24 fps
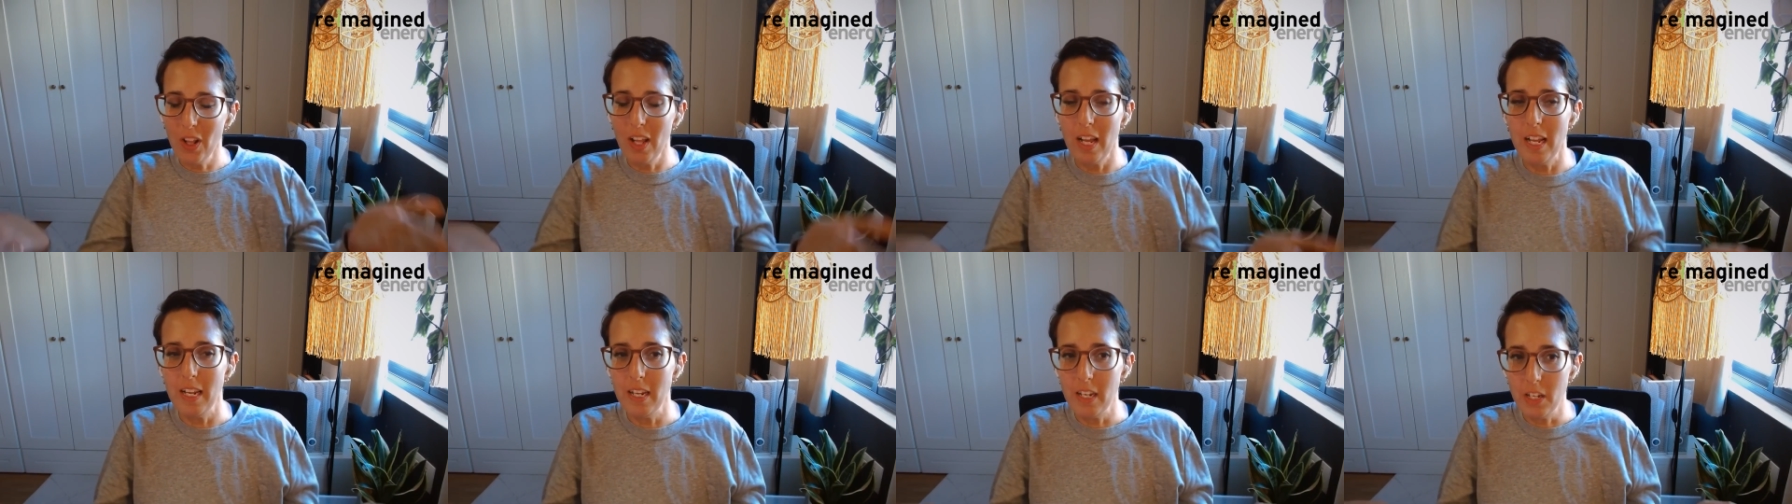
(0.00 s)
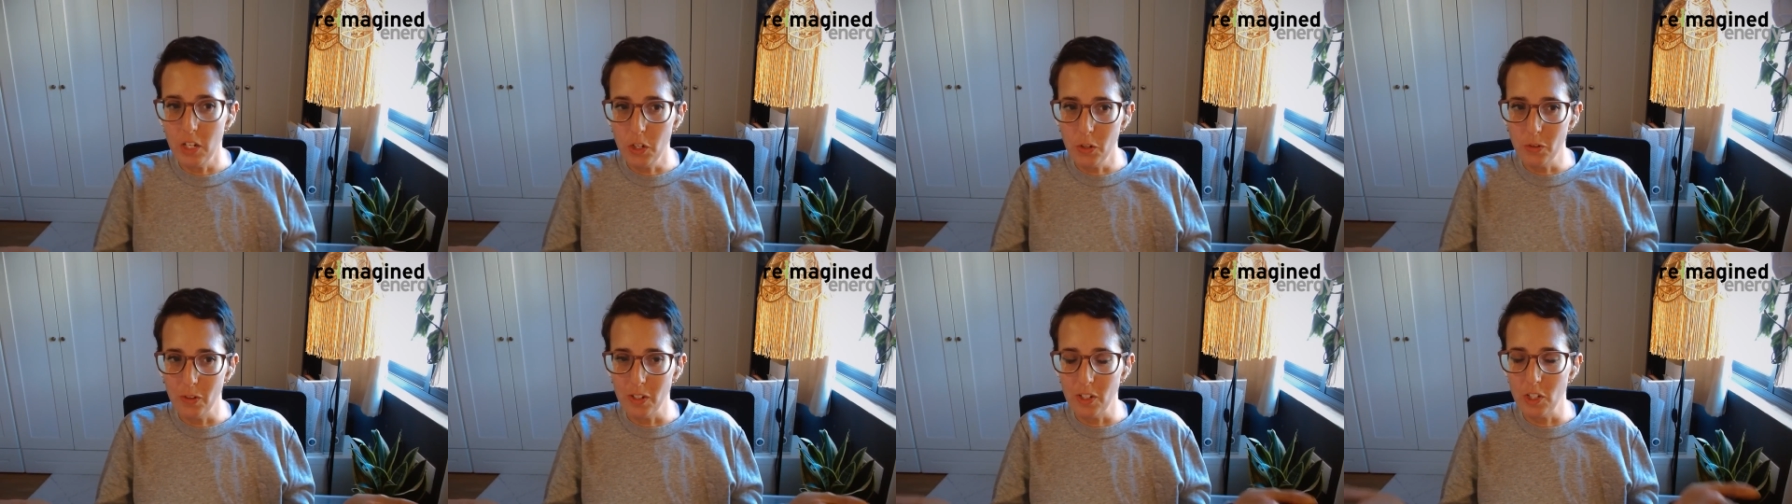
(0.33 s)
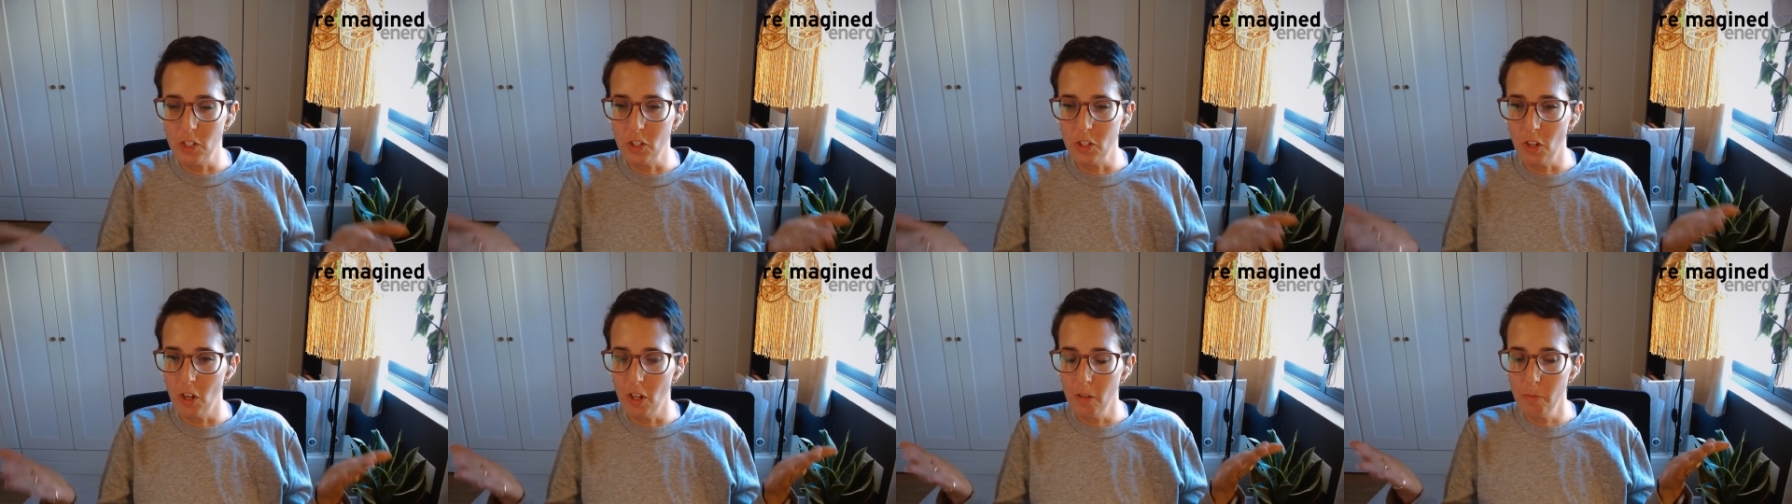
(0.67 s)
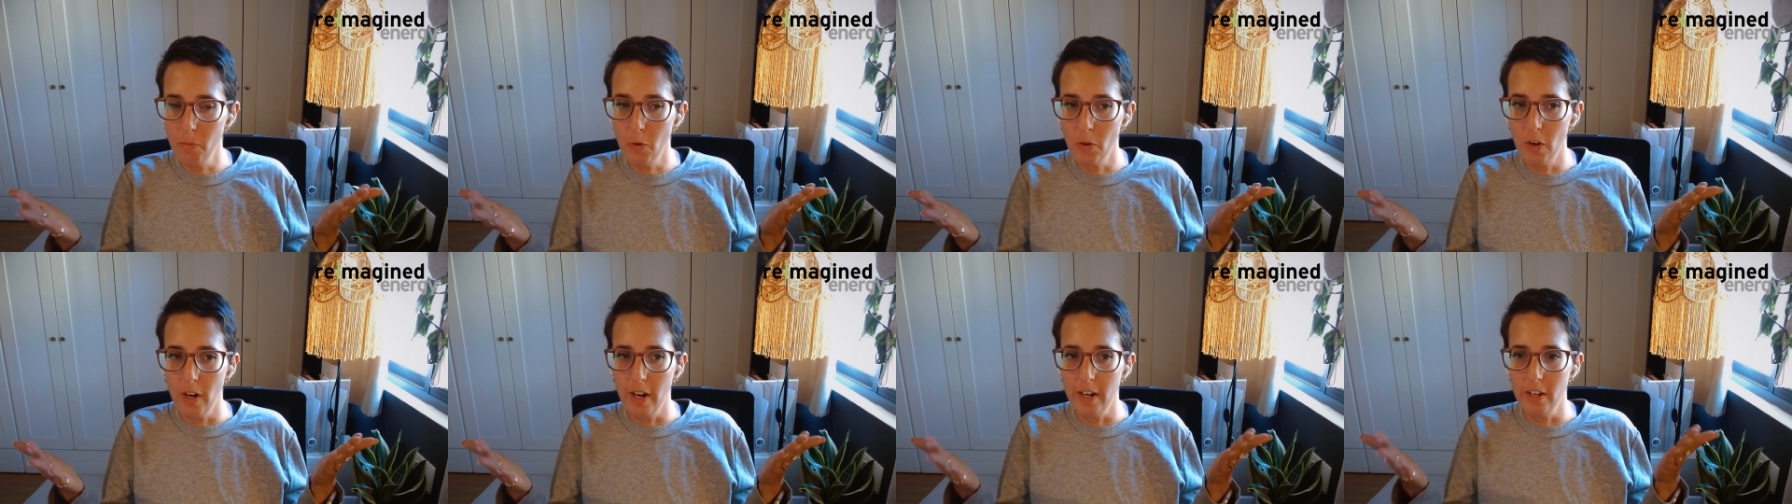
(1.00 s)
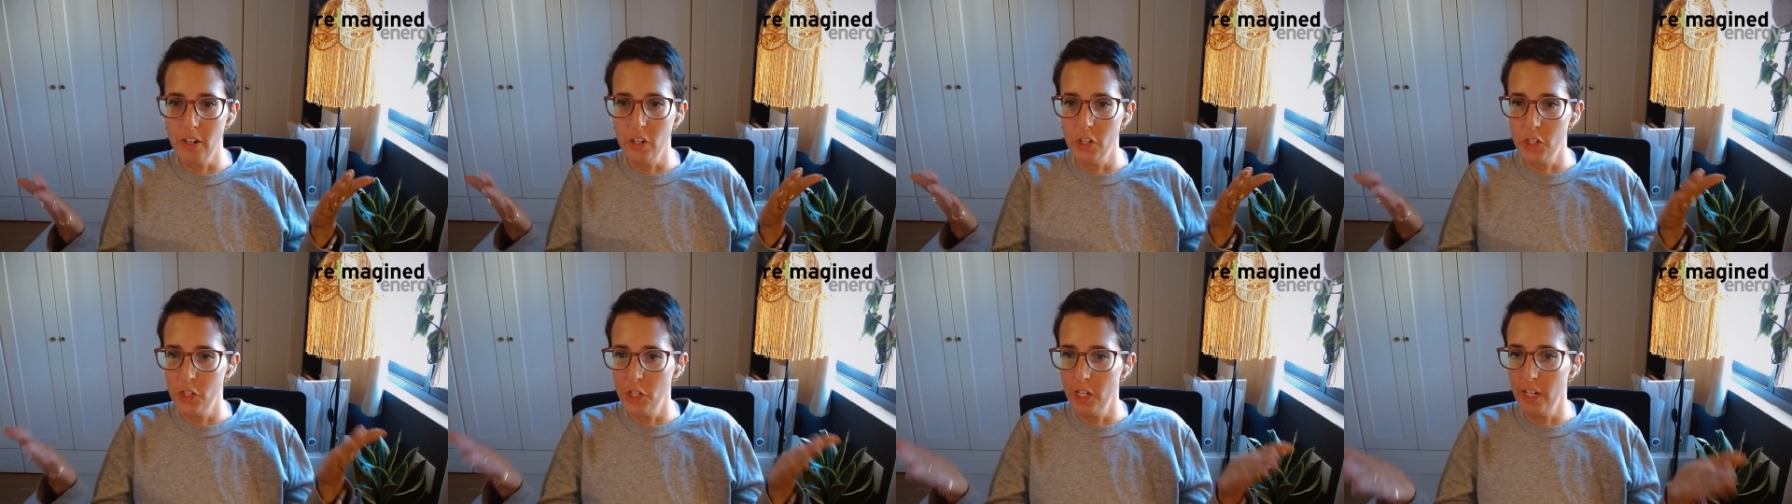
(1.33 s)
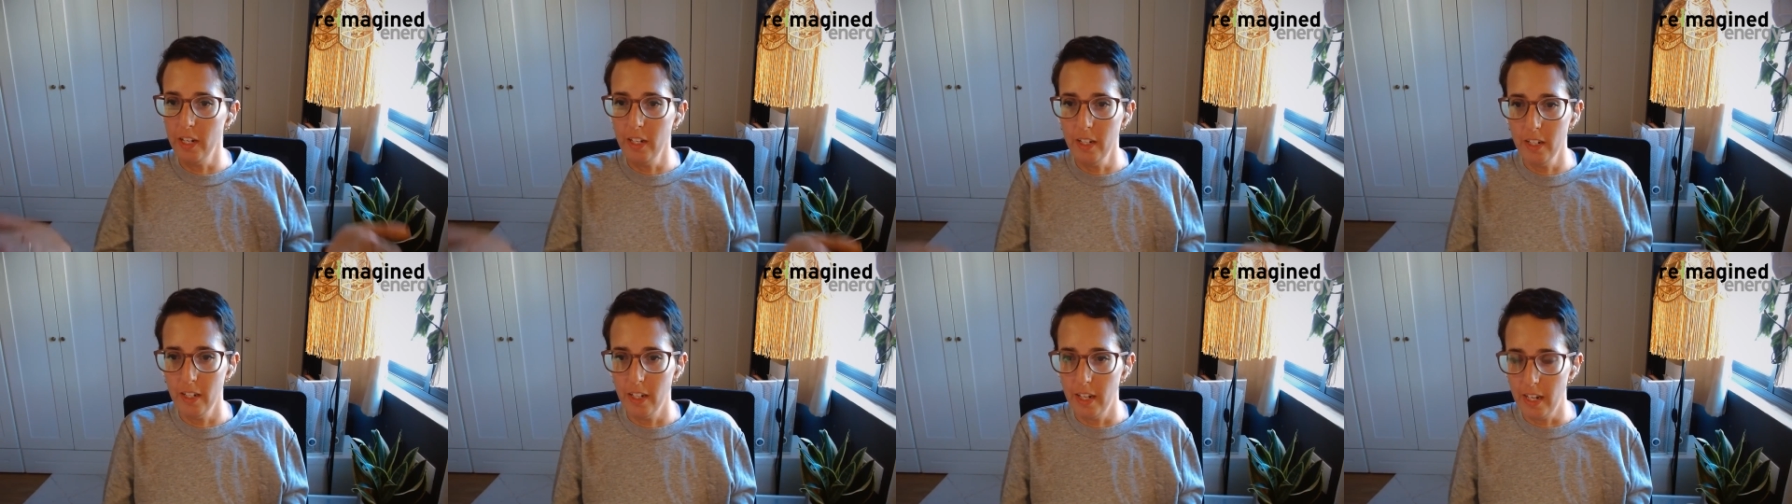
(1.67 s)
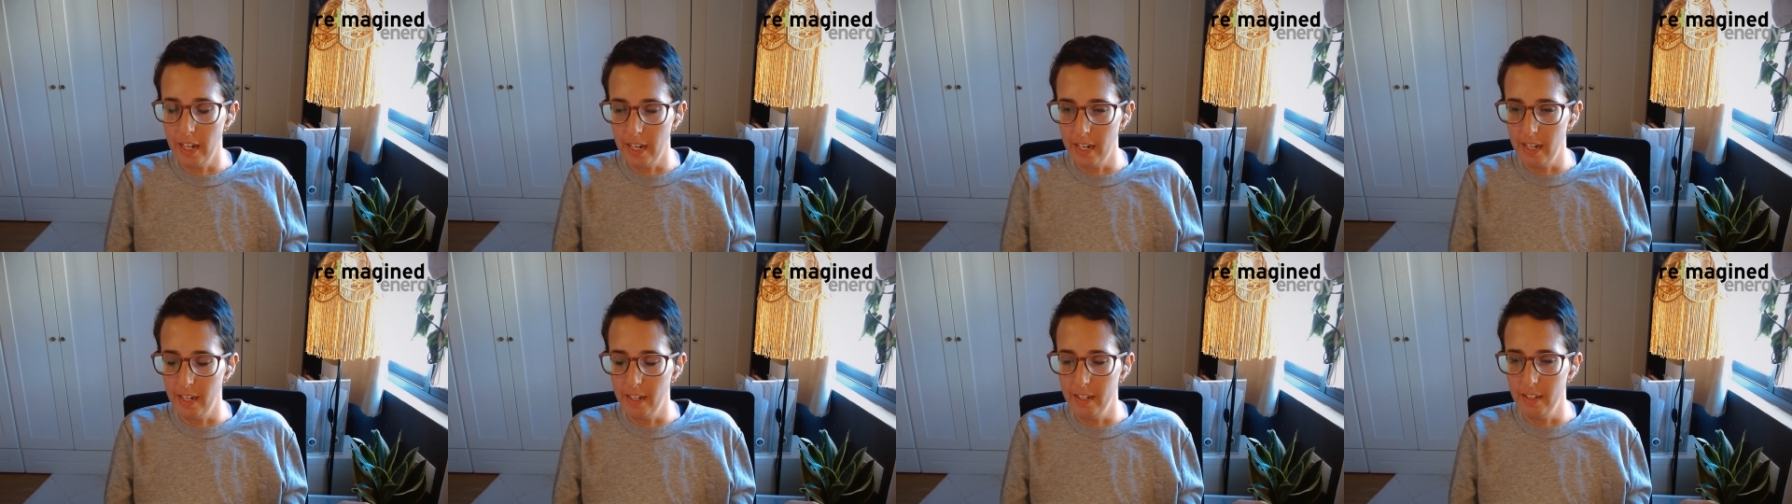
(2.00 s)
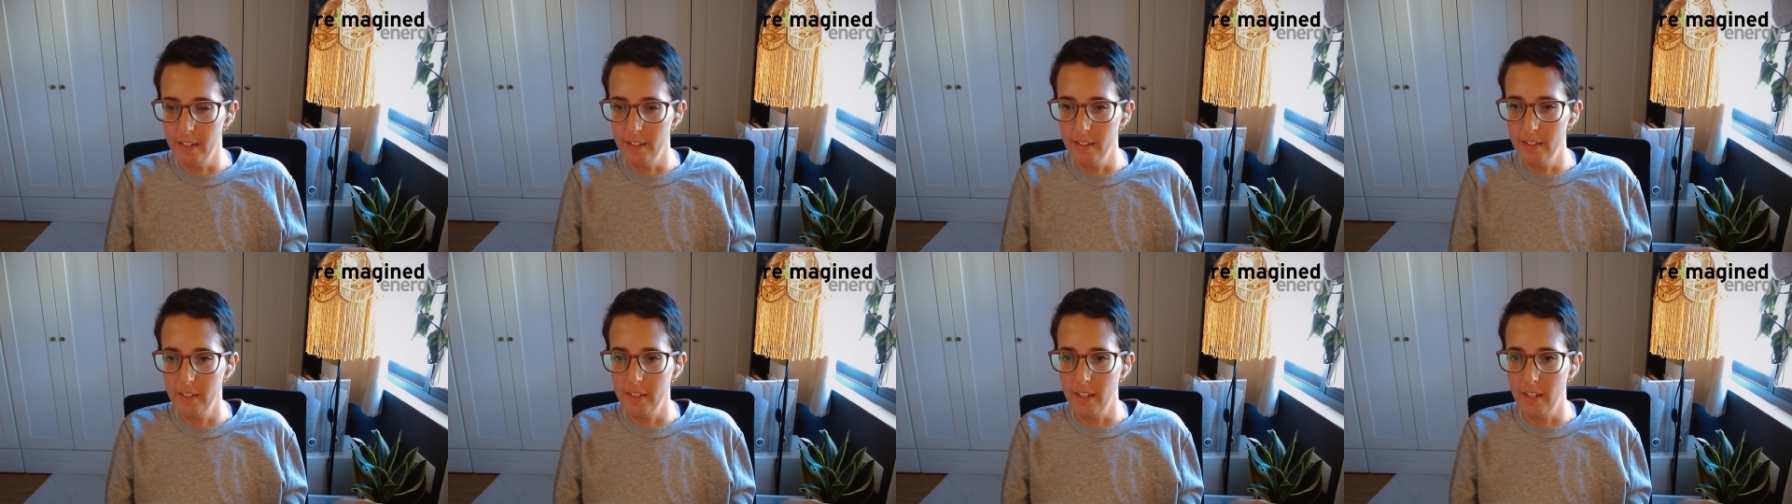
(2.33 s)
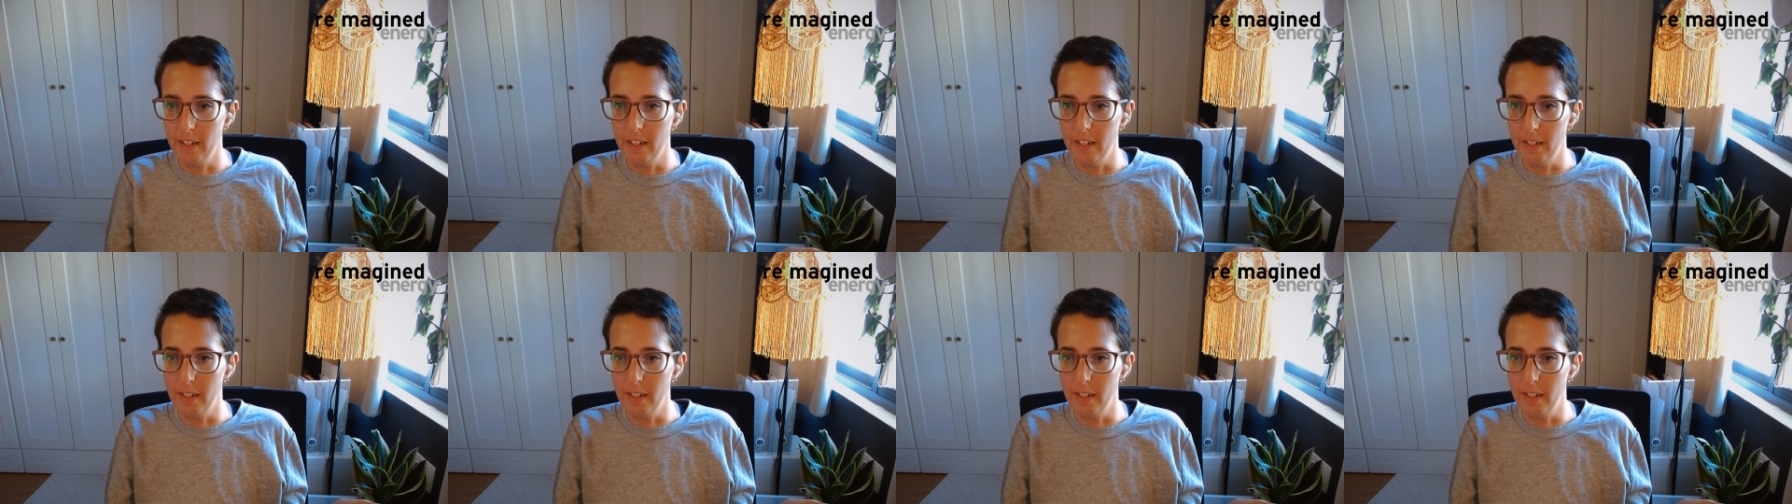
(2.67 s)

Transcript: And you install more energy, and